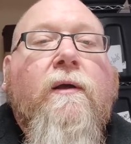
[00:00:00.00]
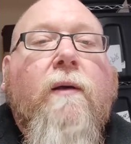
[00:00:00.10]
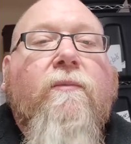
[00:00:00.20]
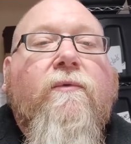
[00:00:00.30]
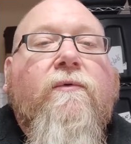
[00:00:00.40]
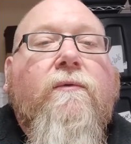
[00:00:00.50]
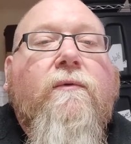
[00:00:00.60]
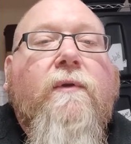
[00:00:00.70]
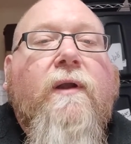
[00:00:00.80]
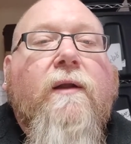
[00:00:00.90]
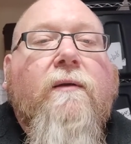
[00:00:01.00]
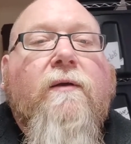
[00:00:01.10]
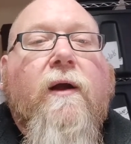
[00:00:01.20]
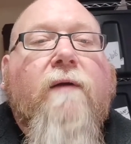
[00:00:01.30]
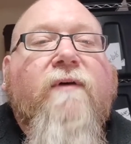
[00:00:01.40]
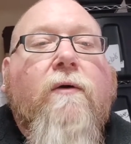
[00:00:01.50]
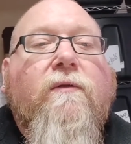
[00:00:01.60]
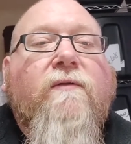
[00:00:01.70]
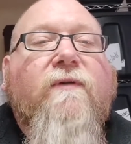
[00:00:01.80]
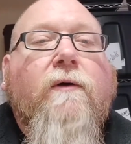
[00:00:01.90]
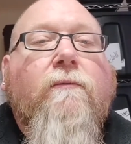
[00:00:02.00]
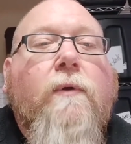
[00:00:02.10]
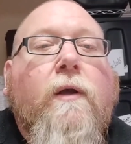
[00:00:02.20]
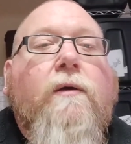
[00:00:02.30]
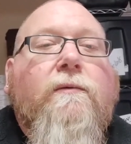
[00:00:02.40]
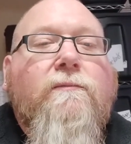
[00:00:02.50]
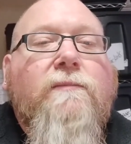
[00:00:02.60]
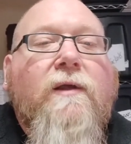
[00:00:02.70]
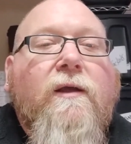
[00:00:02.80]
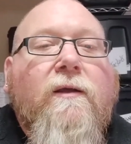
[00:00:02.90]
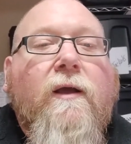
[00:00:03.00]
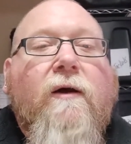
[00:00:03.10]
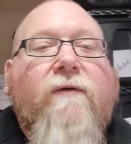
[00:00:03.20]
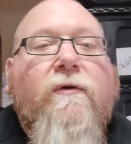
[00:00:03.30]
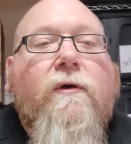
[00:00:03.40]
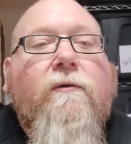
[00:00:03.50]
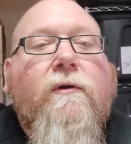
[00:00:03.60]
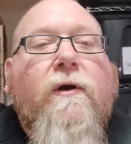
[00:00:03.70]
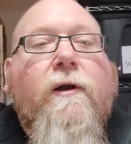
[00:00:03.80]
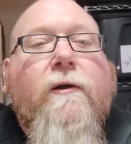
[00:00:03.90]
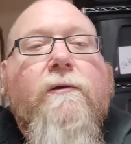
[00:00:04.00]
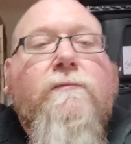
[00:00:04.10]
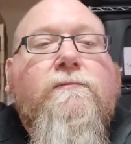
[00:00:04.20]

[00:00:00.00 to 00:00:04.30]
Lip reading: I'm getting tired of holding the phone. Y'all have a good one later.